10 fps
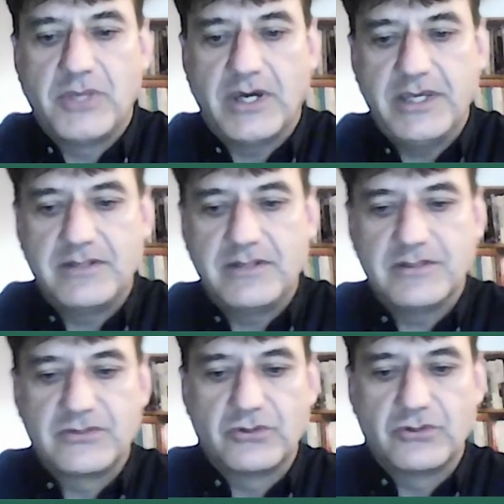a
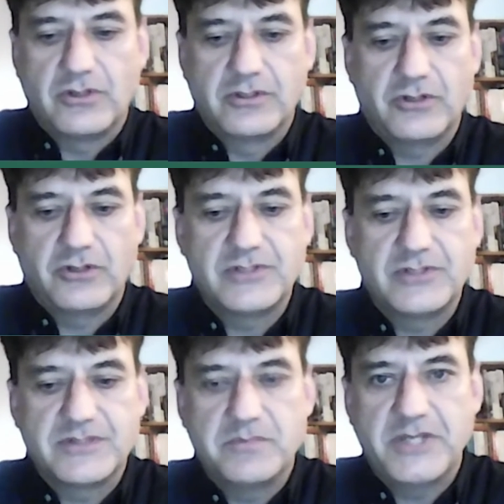so-called
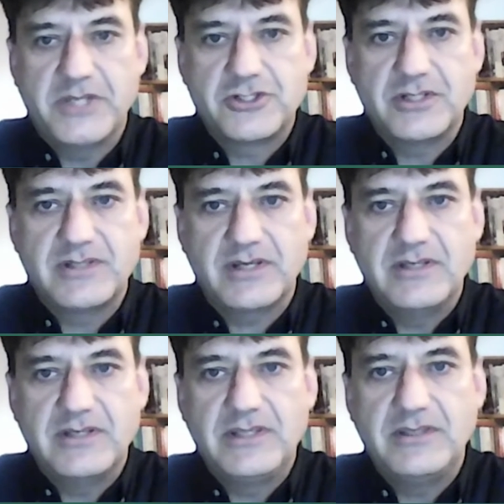contrast matching
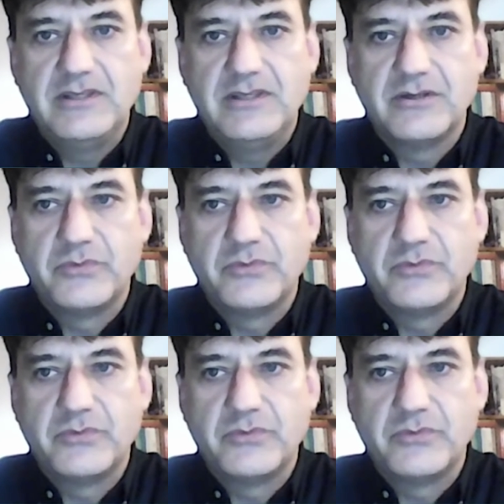technique here,